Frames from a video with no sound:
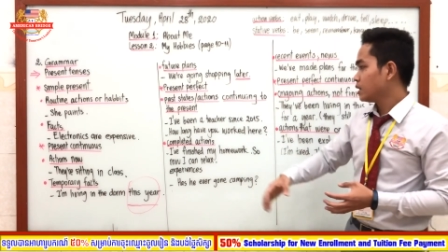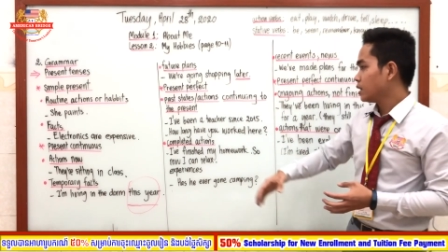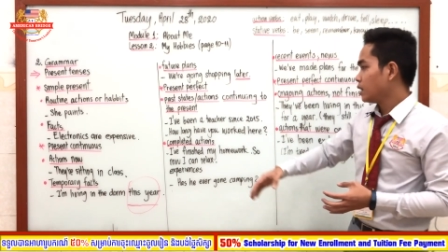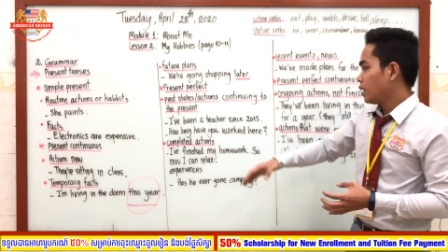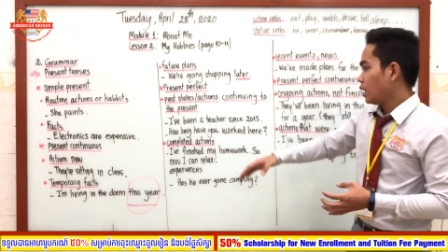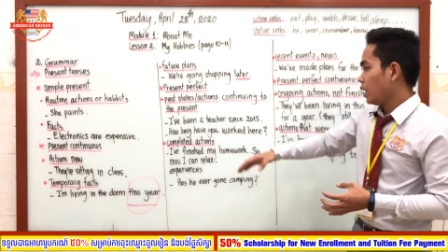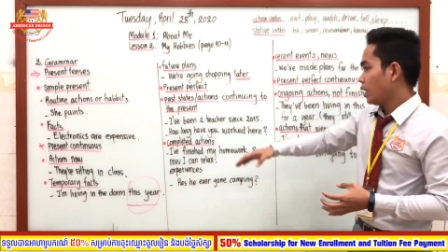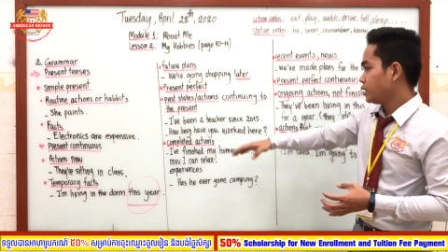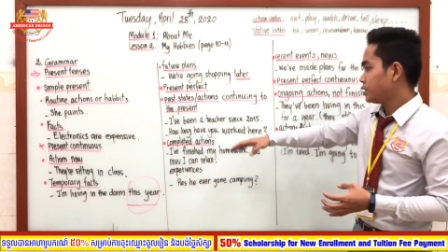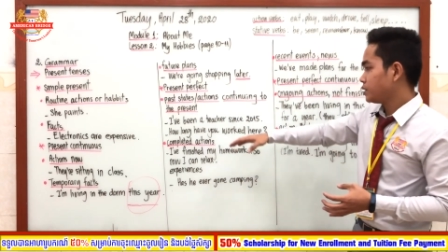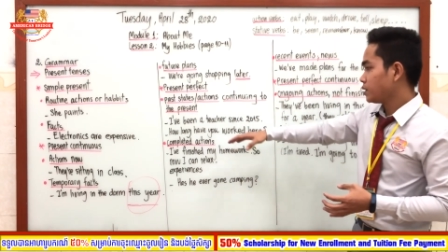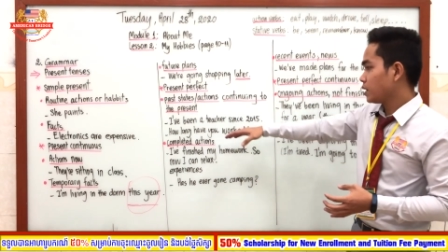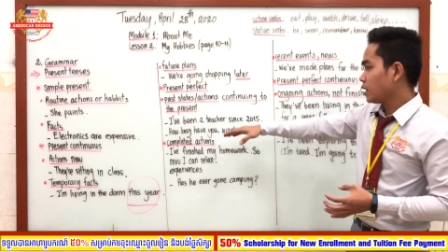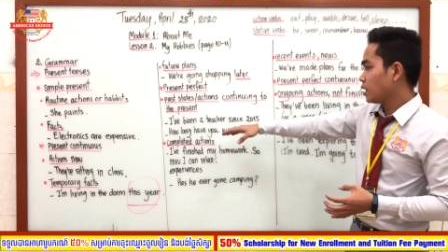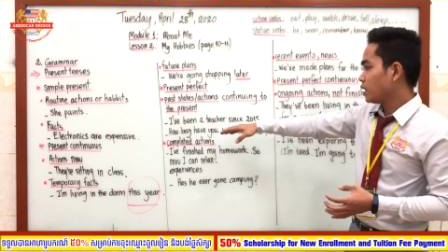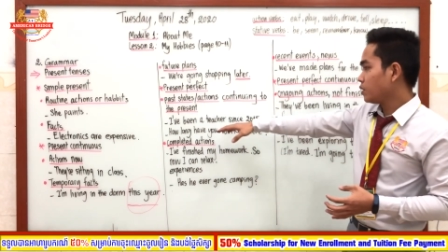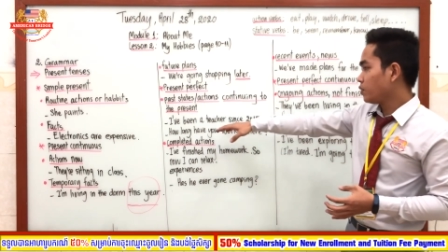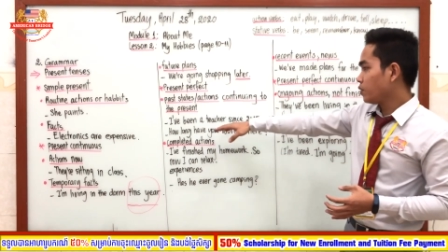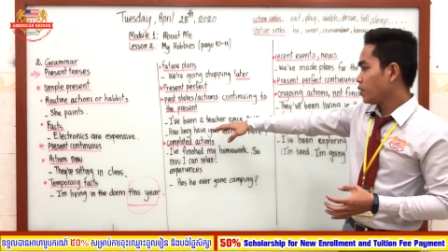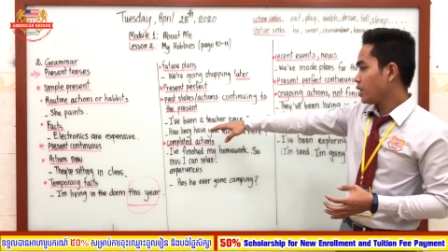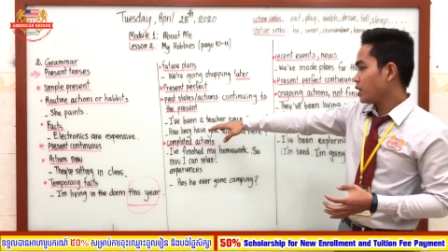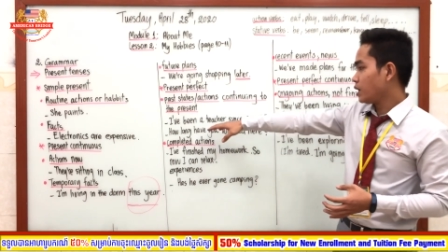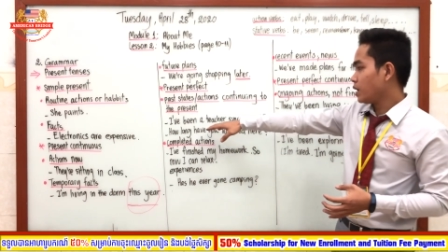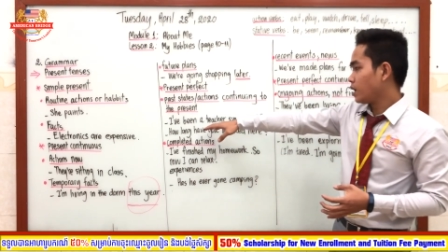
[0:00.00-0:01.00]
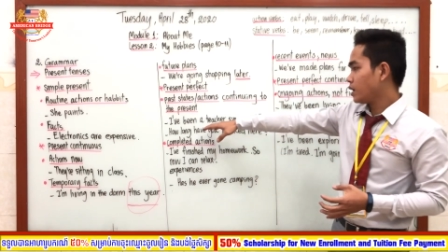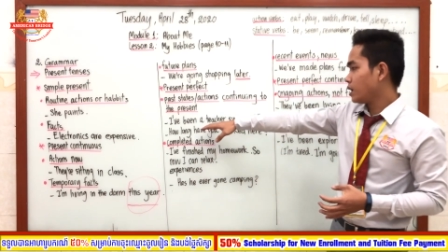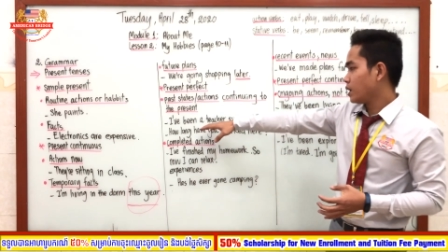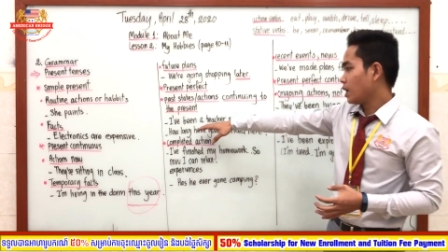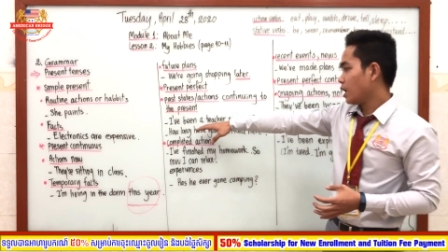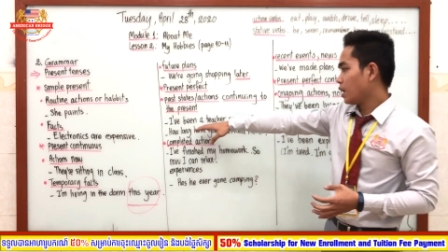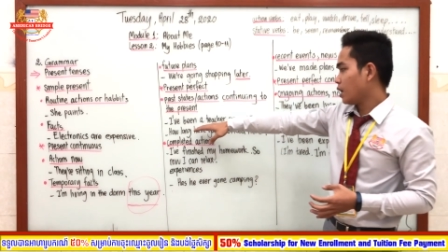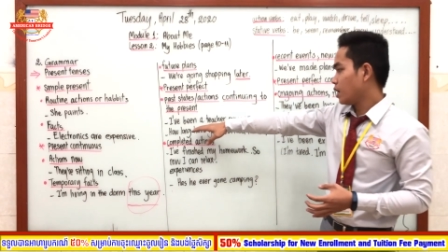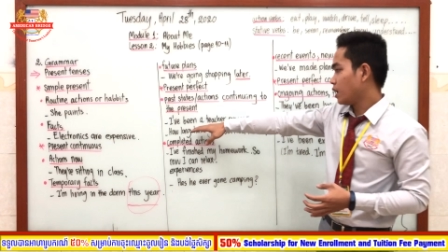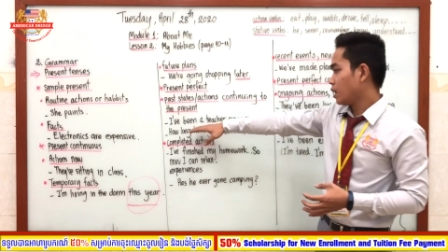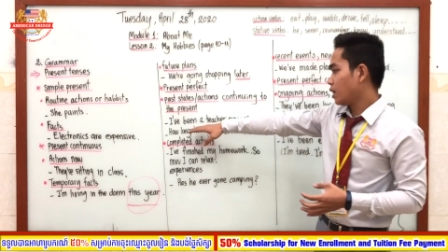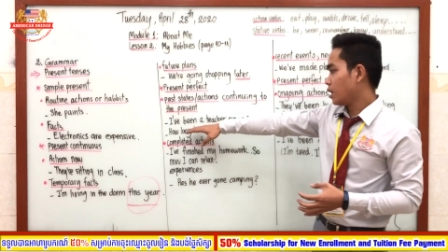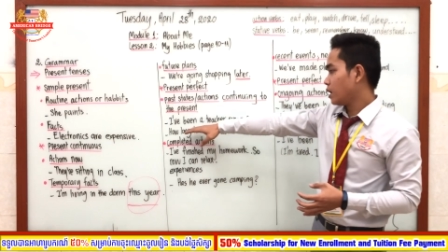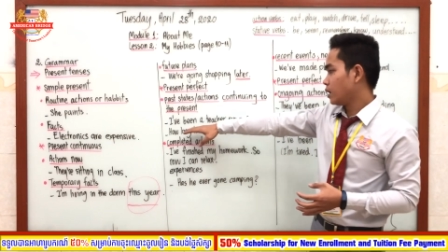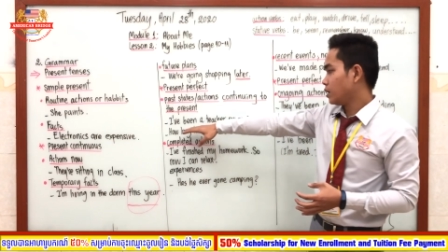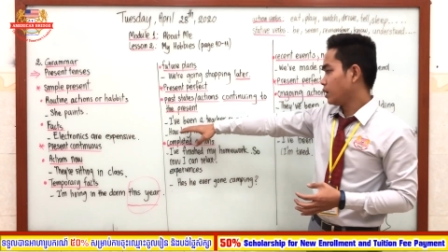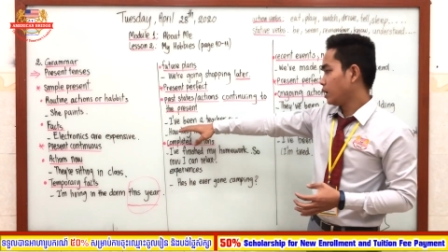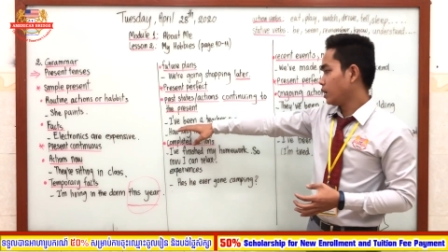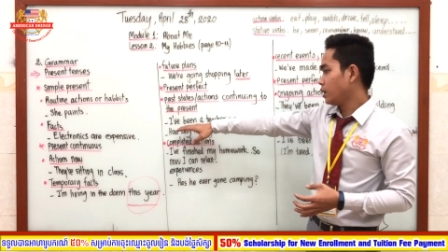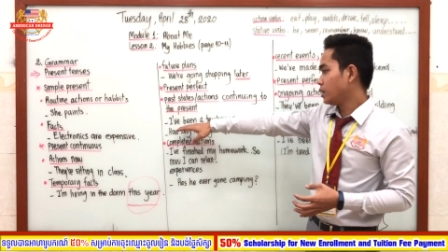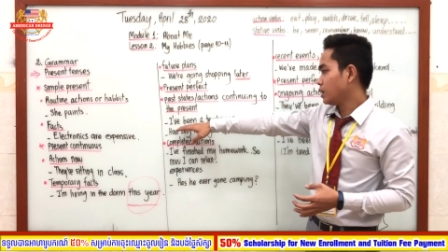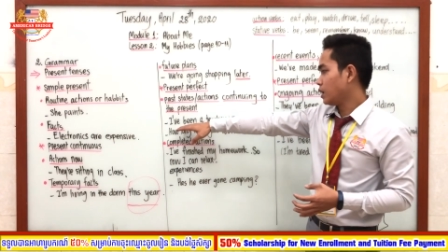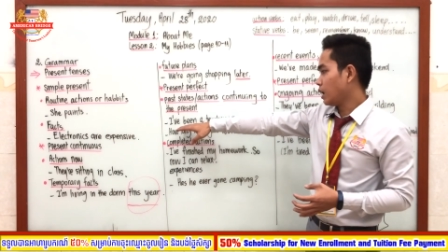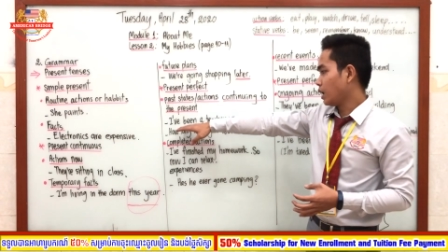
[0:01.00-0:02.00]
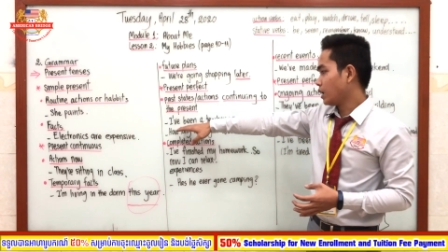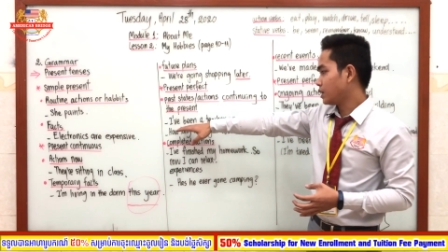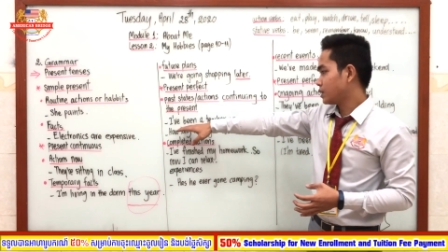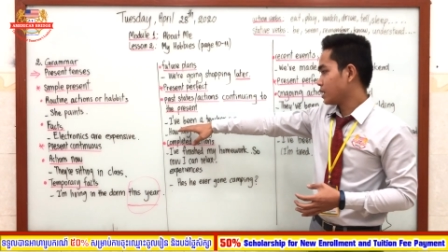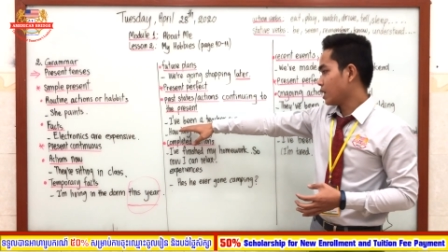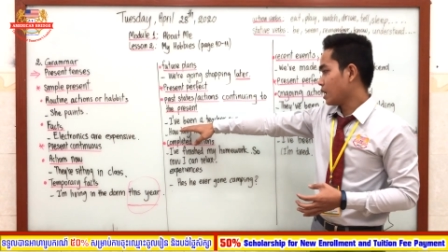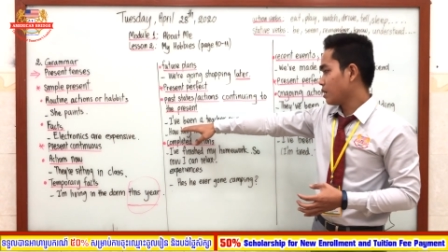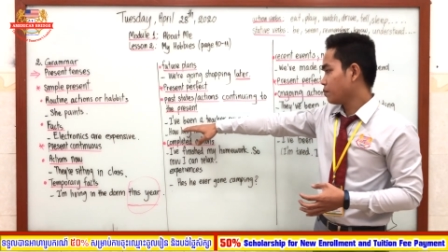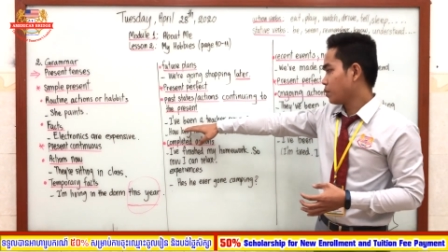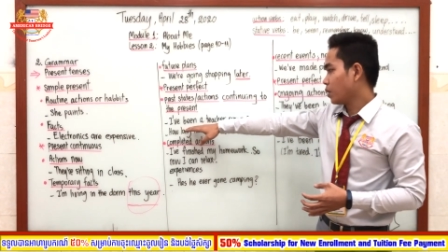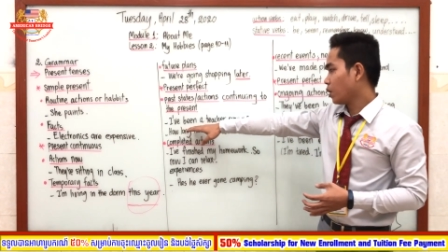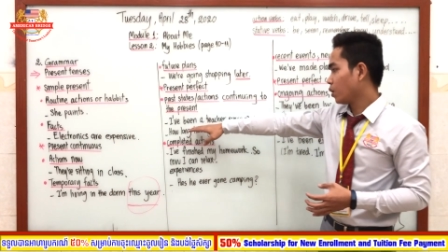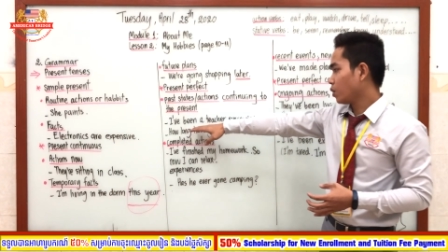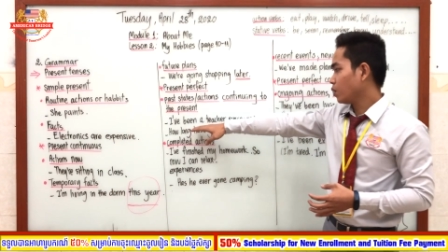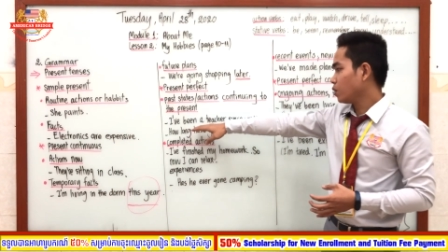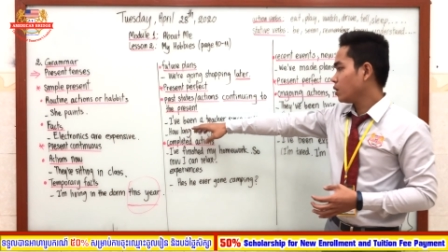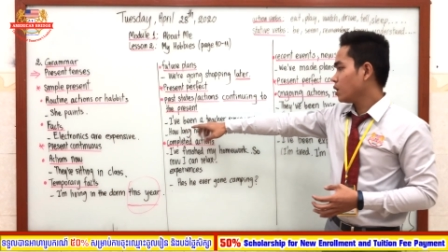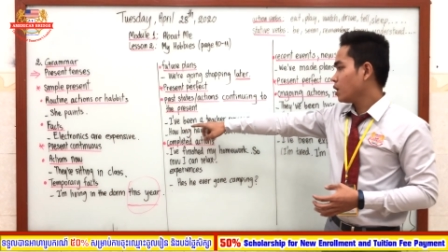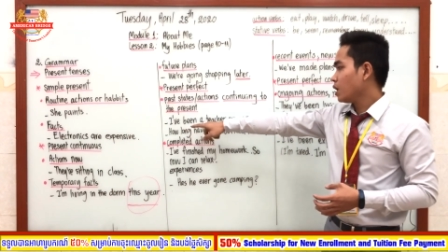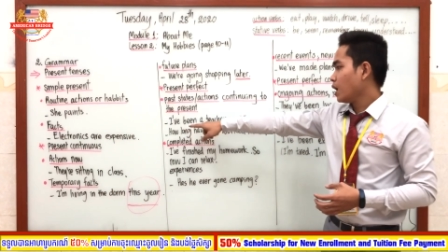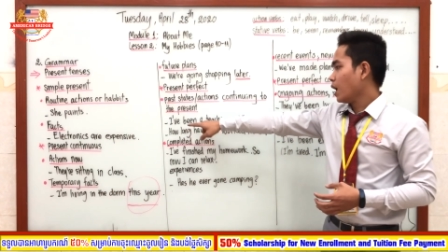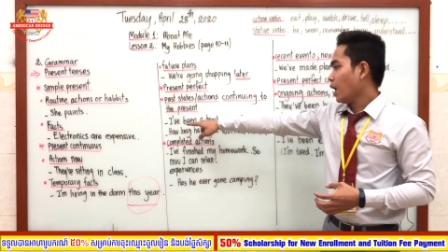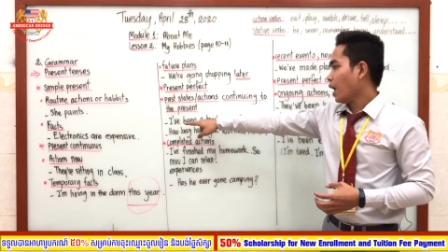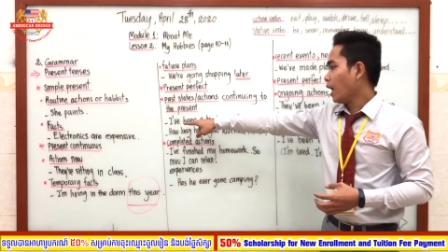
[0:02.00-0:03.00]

As you can read in the example,